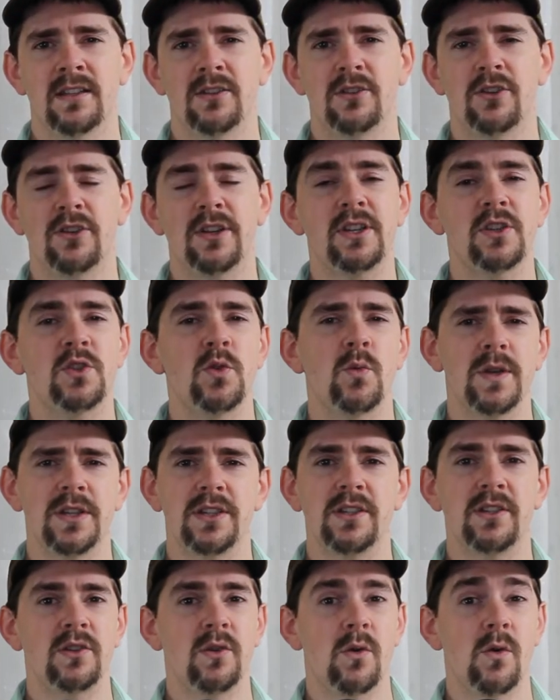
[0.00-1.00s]
Learning to
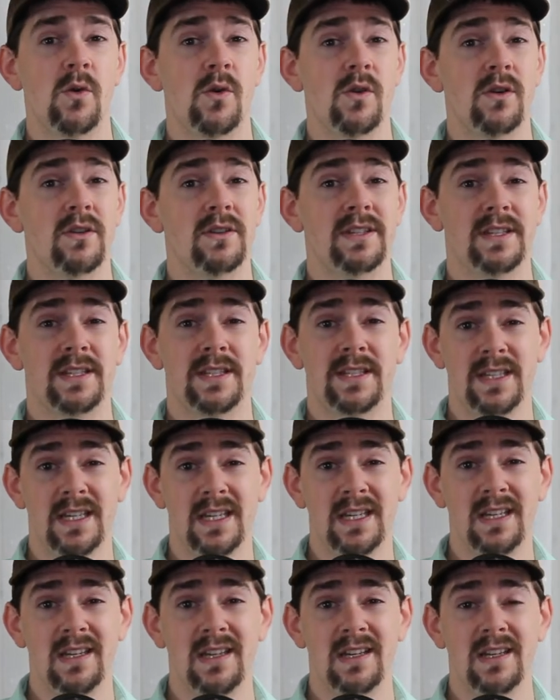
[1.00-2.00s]
whistle or to
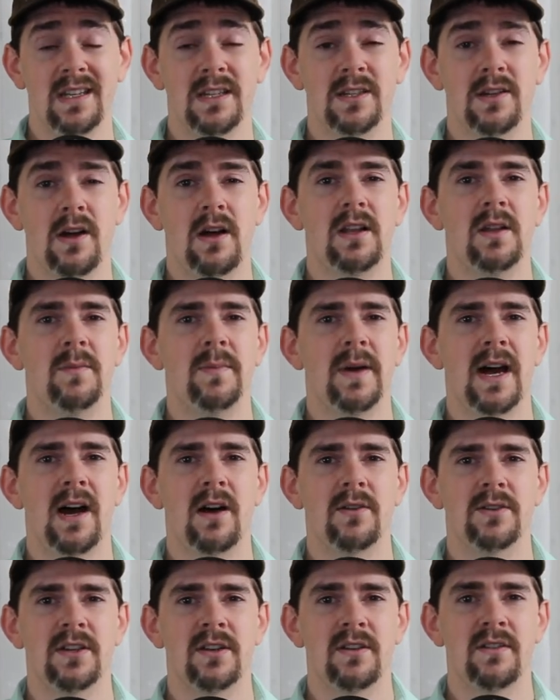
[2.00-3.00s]
sing is all
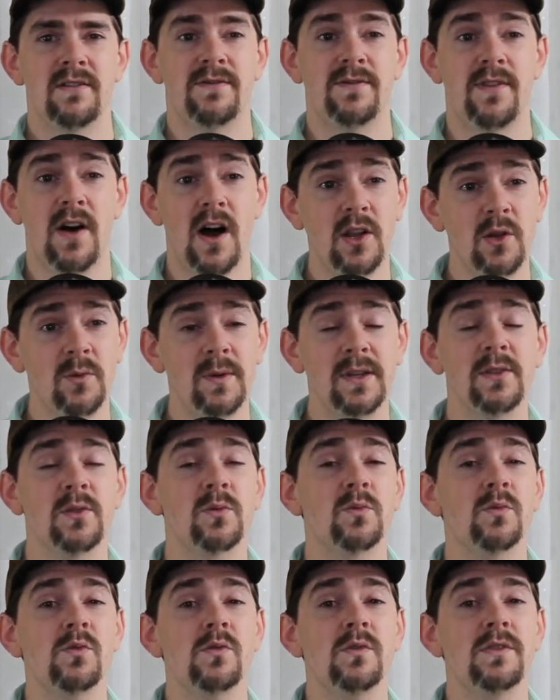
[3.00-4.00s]
about following
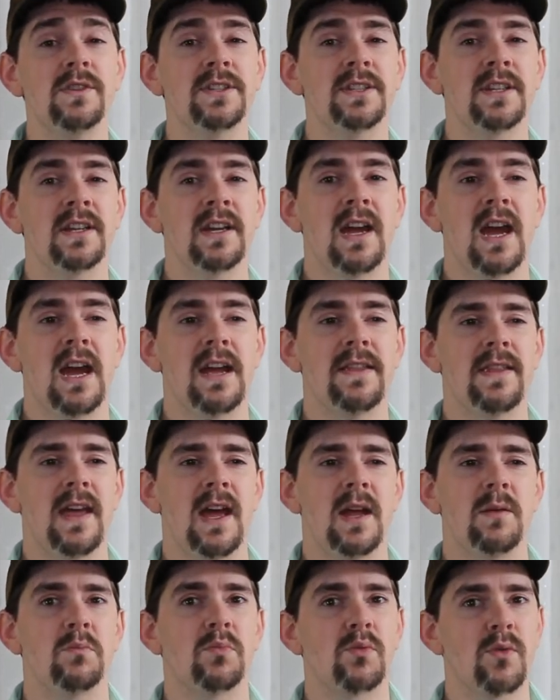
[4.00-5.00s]
the rules and
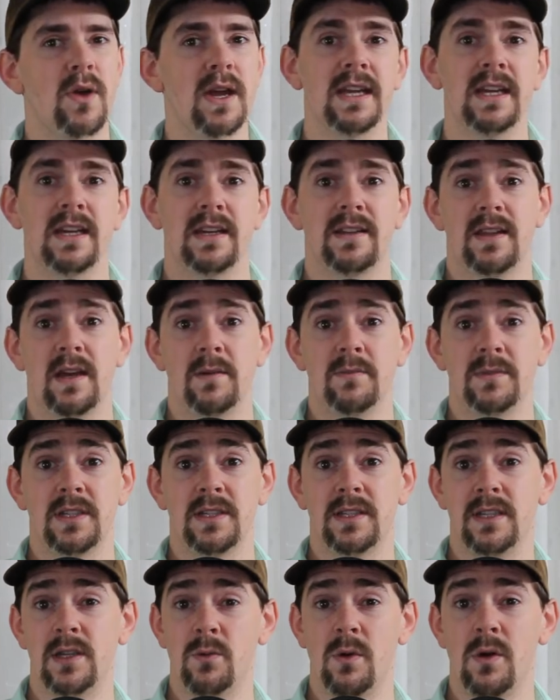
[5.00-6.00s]
then breaking them to
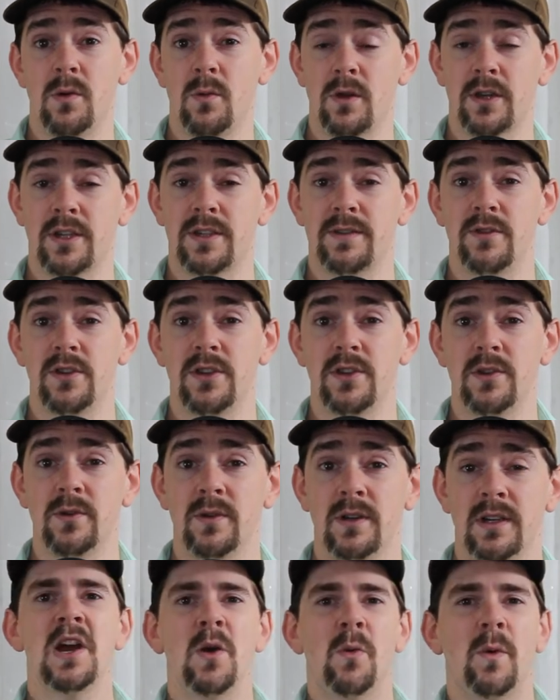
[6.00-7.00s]
see what works for
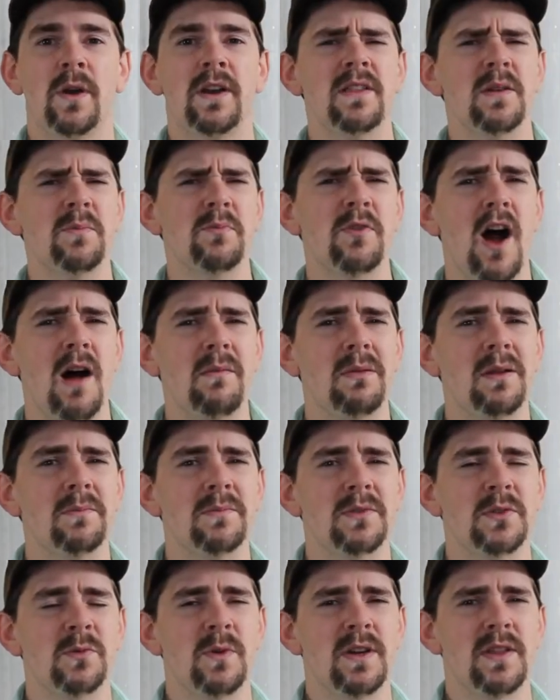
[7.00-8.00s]
you. One of the
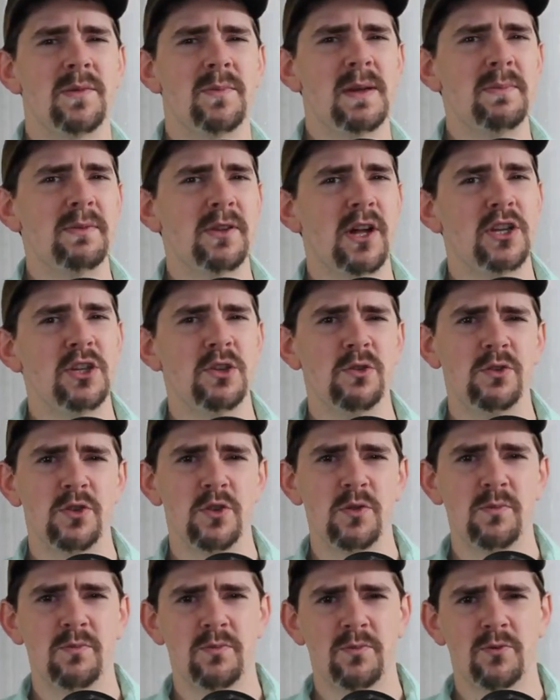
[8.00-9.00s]
problems with people on
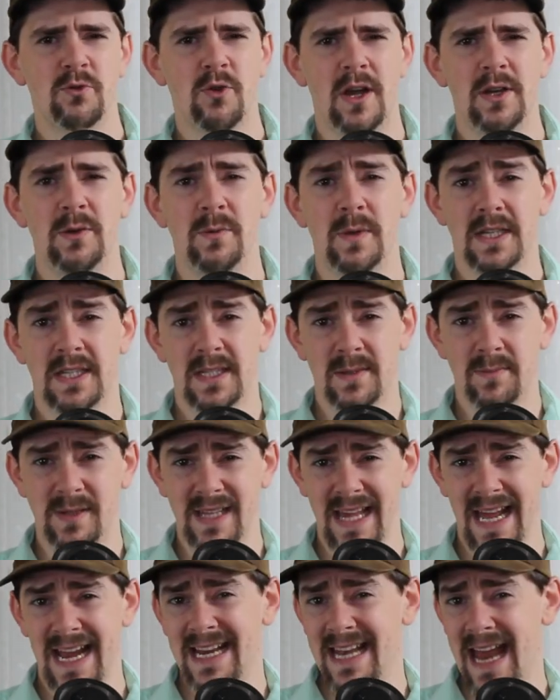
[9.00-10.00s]
YouTube trying to
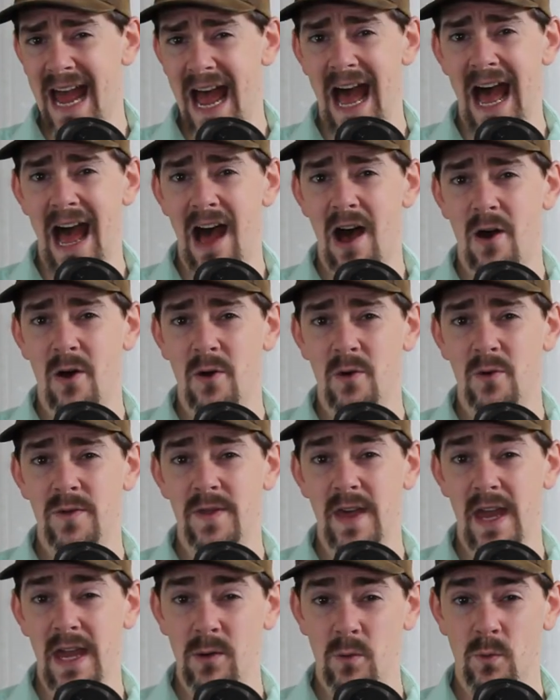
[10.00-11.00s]
explain how
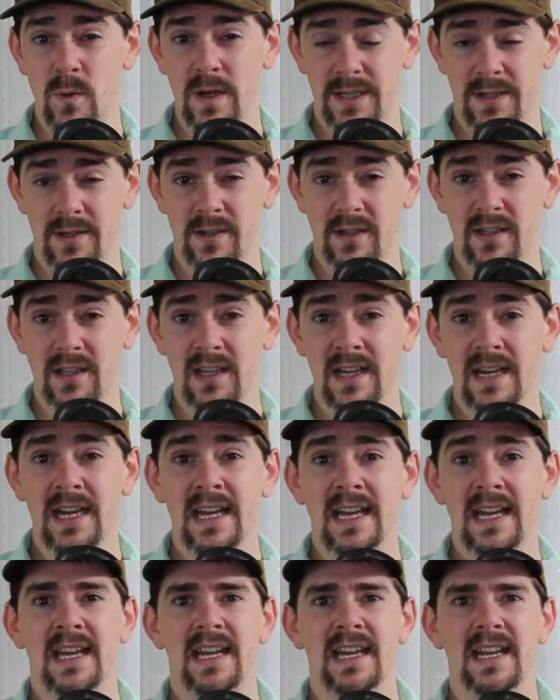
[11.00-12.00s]
they whistle
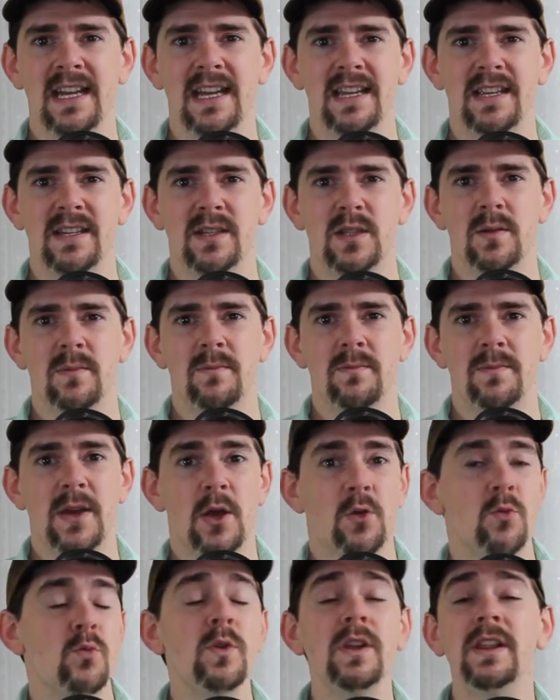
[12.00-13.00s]
is
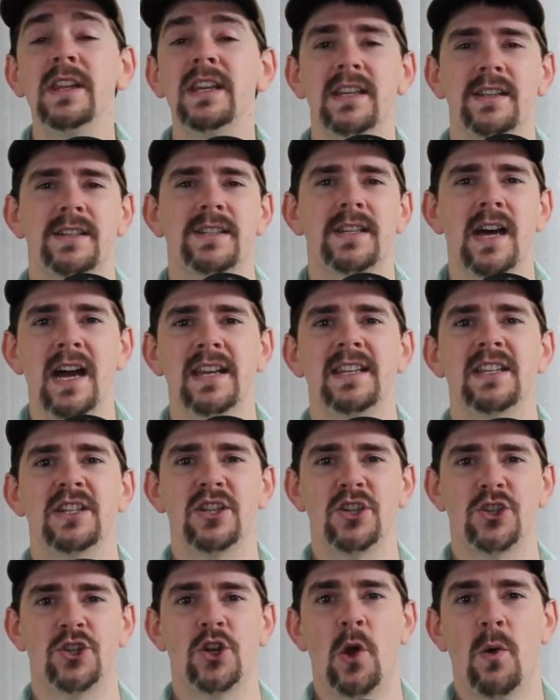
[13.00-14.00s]
they're really excited
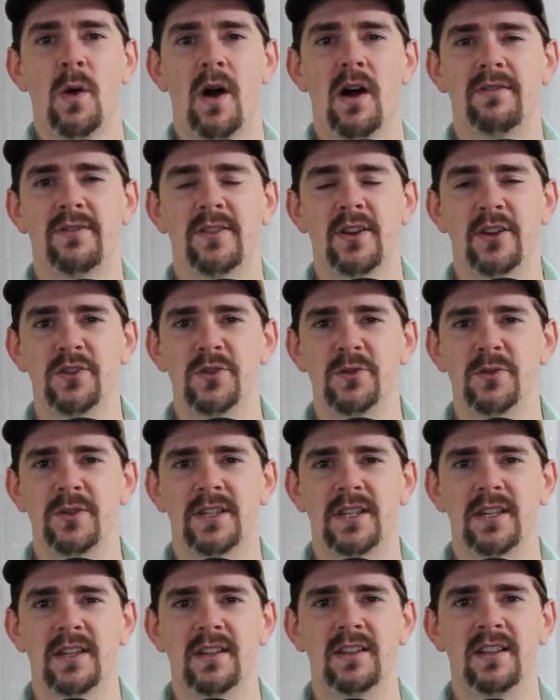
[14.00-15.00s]
to show off their new
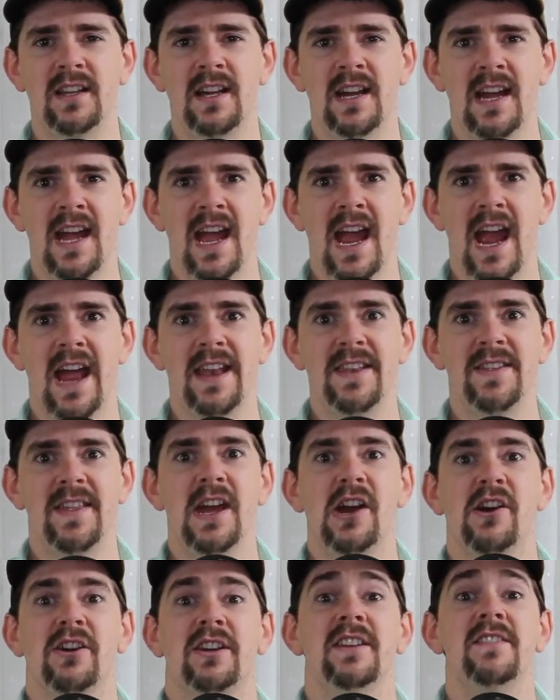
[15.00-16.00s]
skill, and
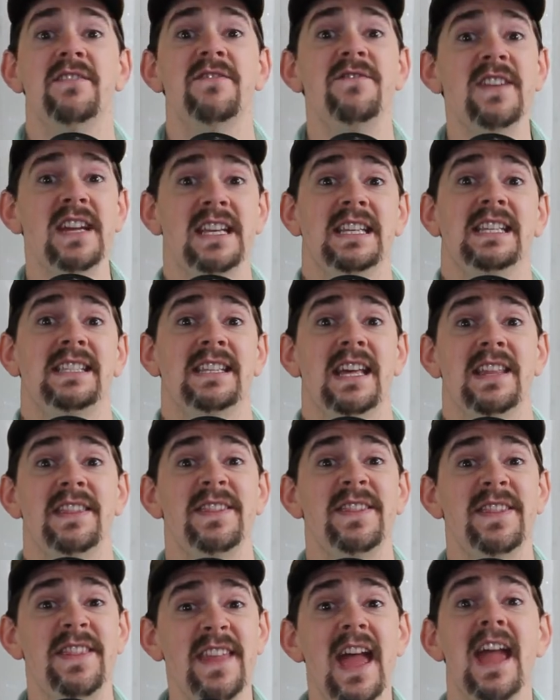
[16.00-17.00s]
they are convinced
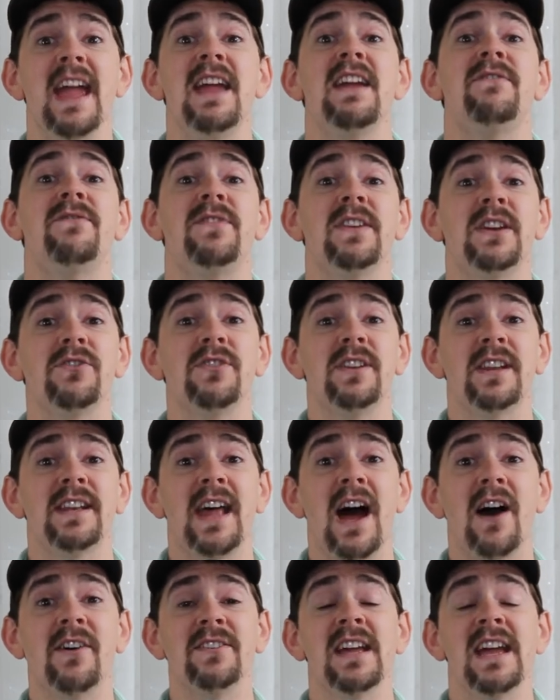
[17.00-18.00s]
that they figured it
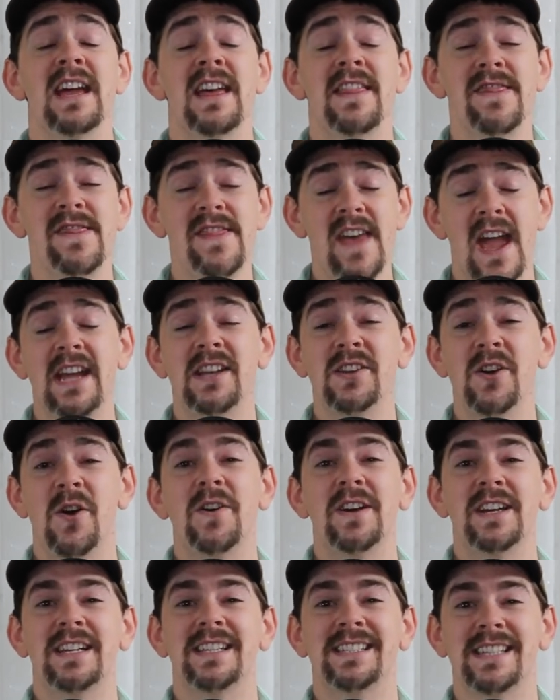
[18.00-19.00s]
out. They
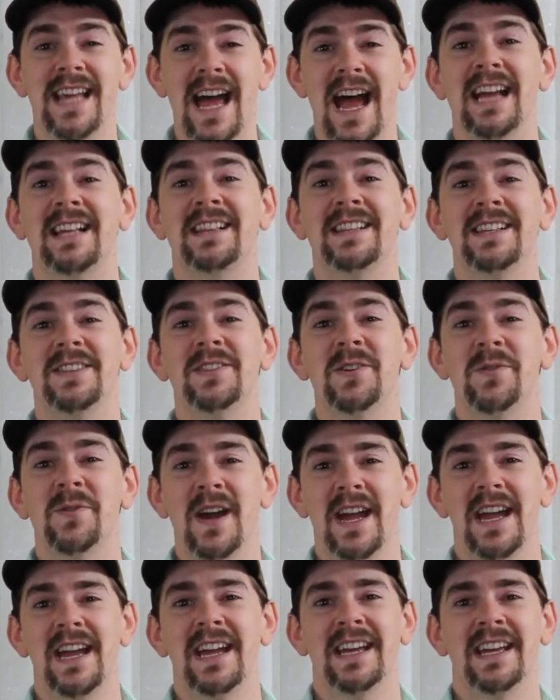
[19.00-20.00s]
know exactly the
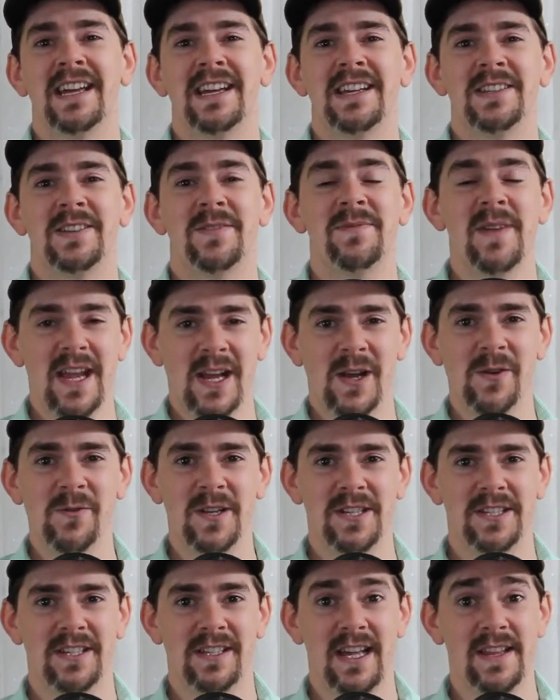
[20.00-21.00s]
way to make a
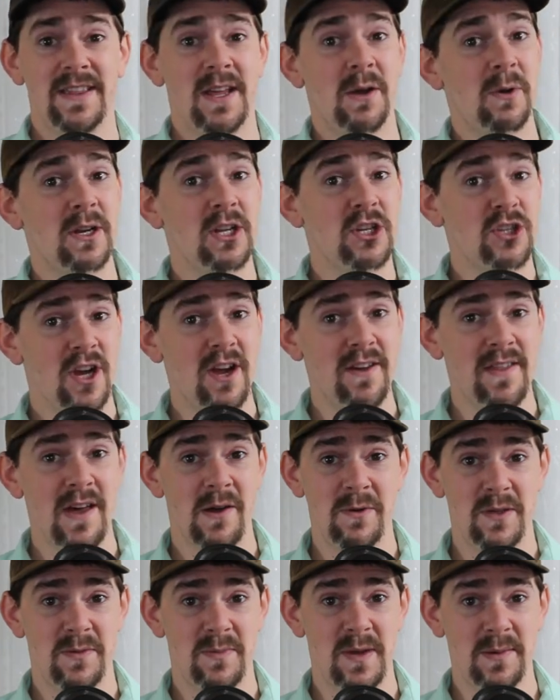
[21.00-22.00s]
whistle, and they want to share
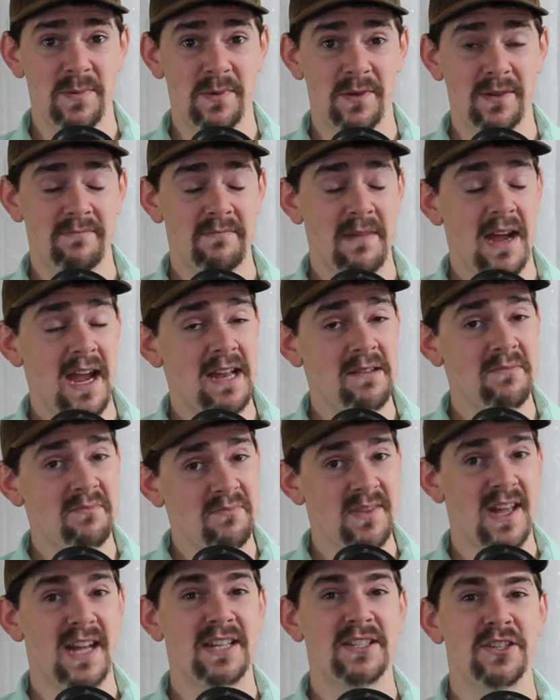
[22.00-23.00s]
that with people. And
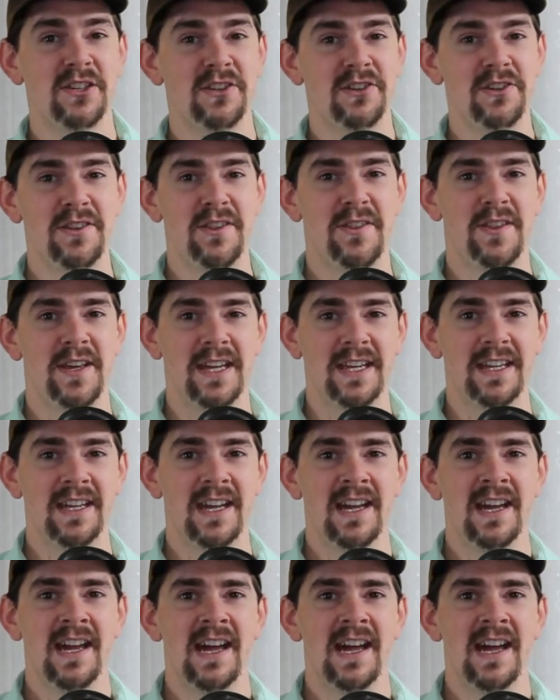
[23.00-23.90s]
that's a good thing.